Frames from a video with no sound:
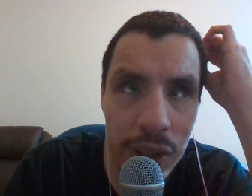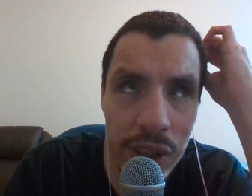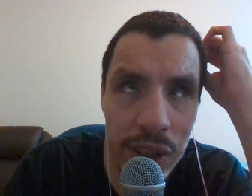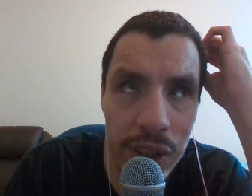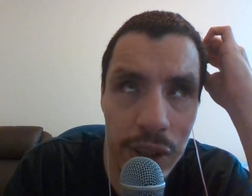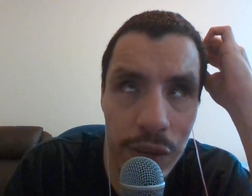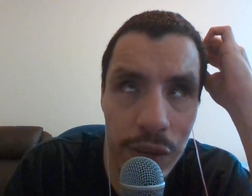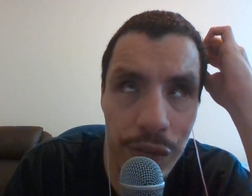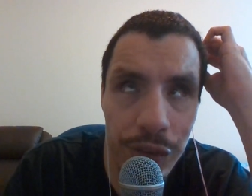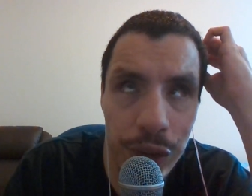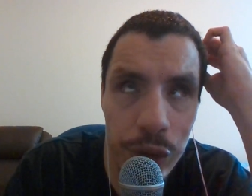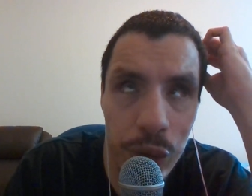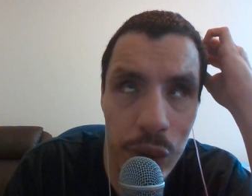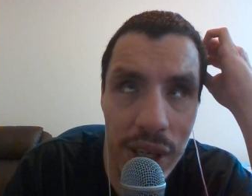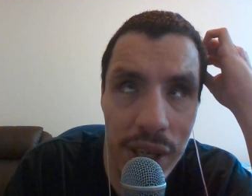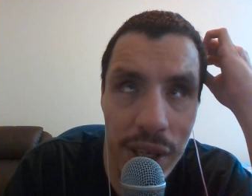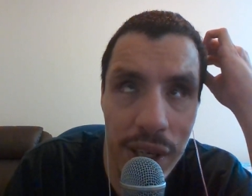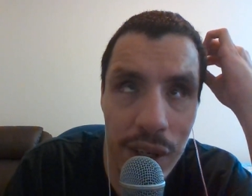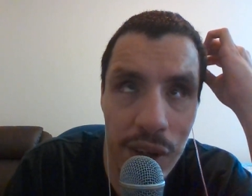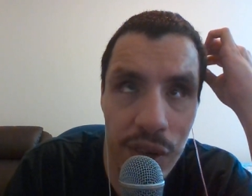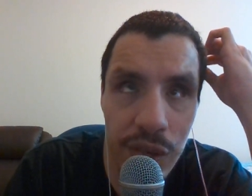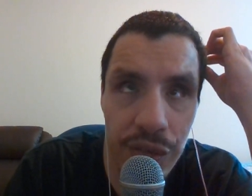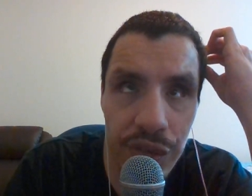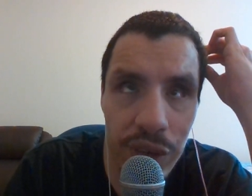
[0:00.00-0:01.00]
if you
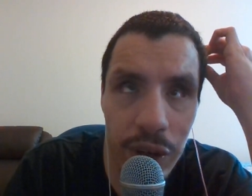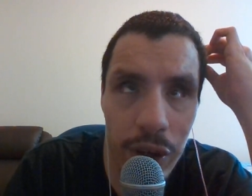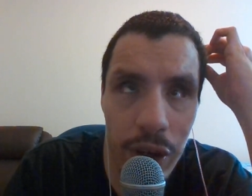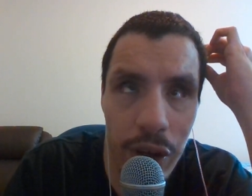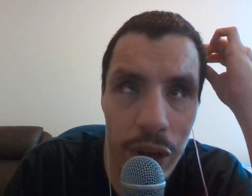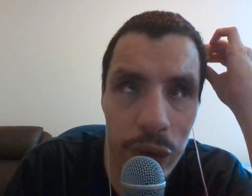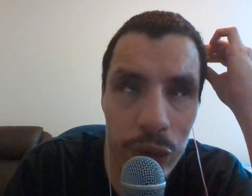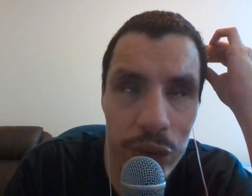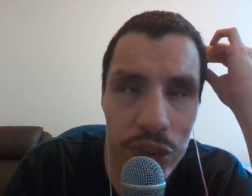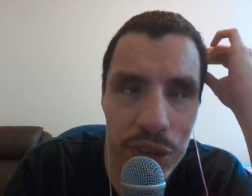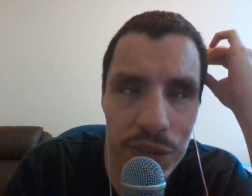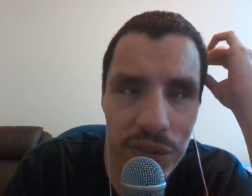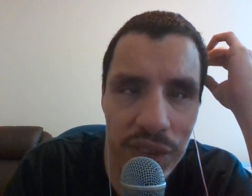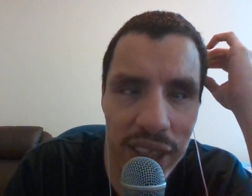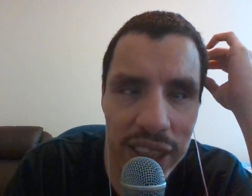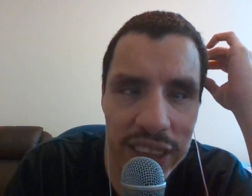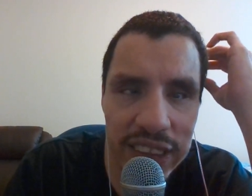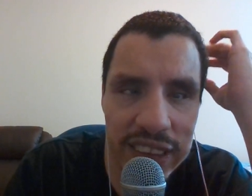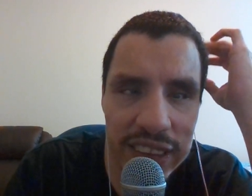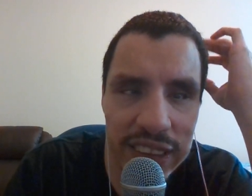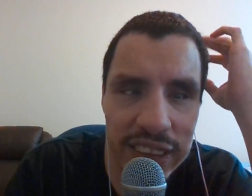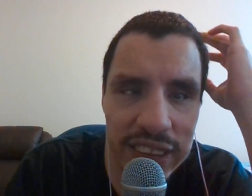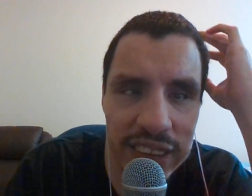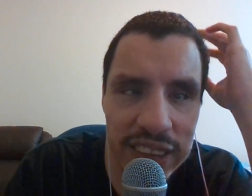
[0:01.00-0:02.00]
have other
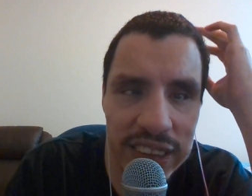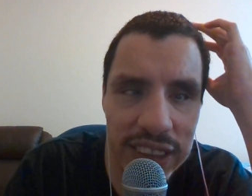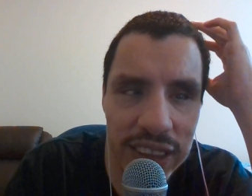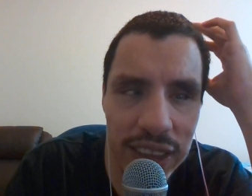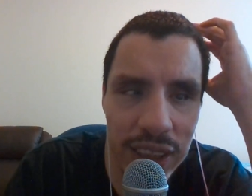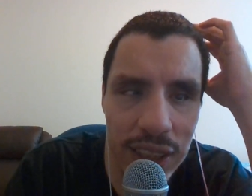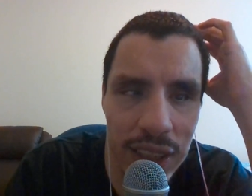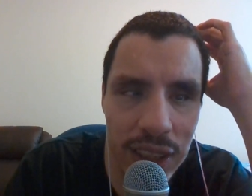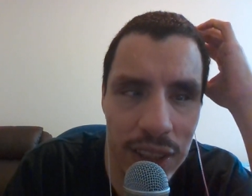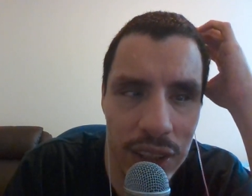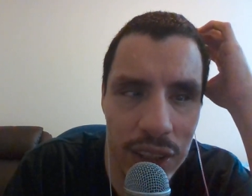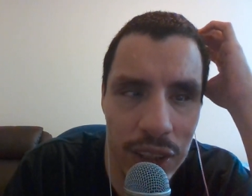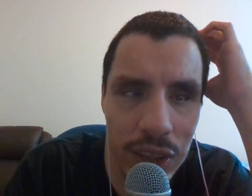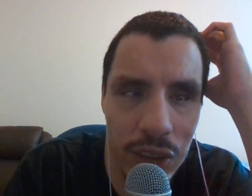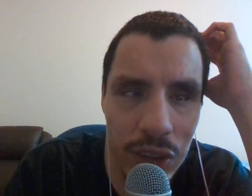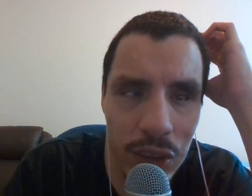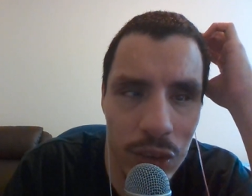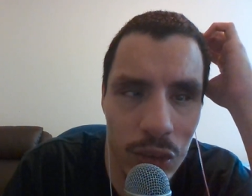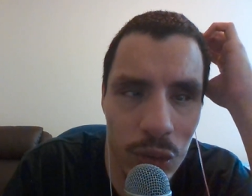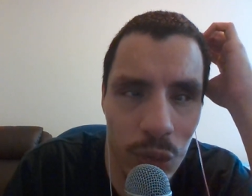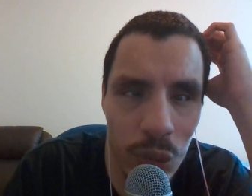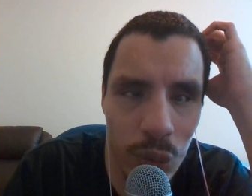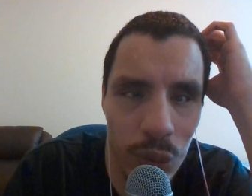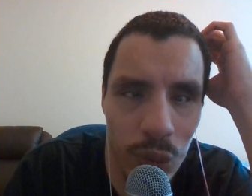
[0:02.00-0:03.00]
devices
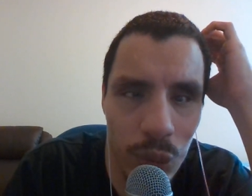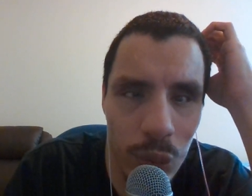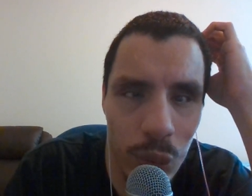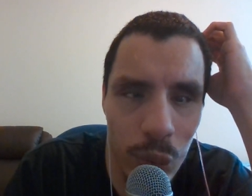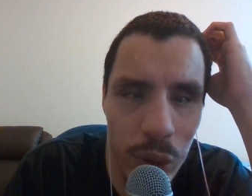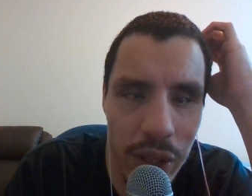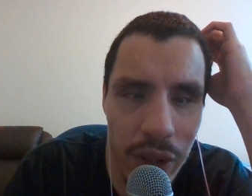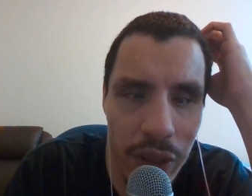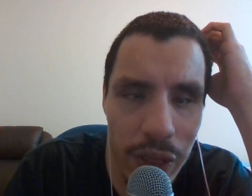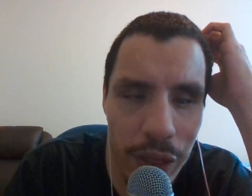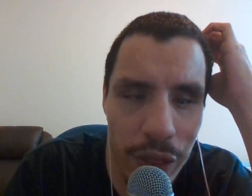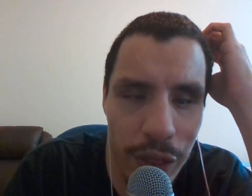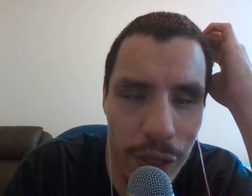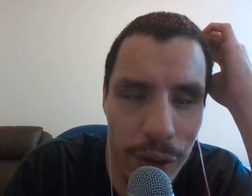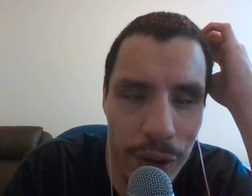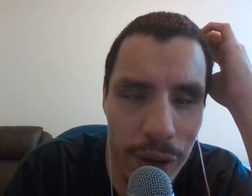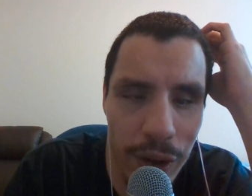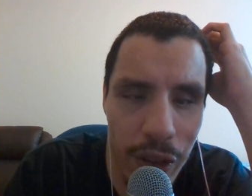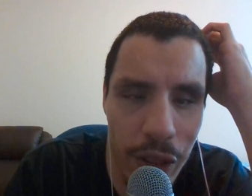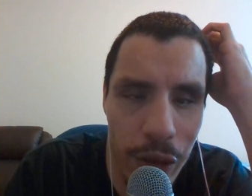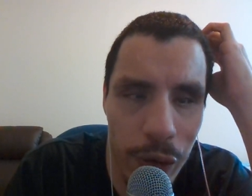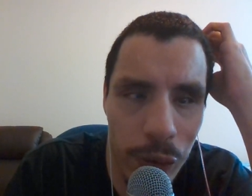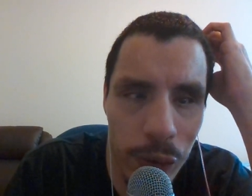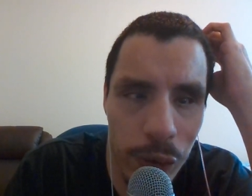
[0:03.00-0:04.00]
with
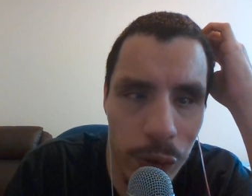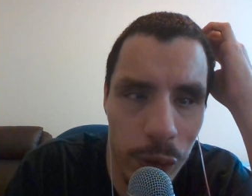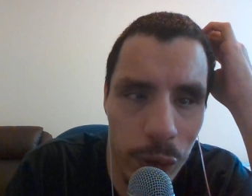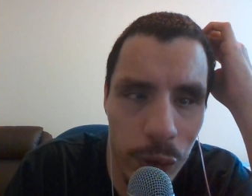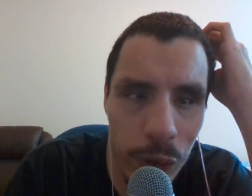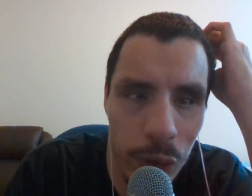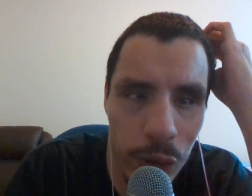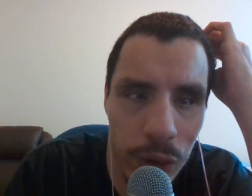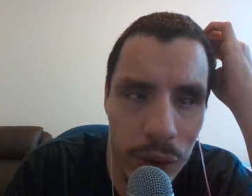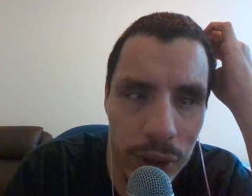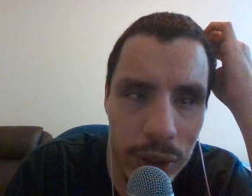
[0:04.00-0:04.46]
other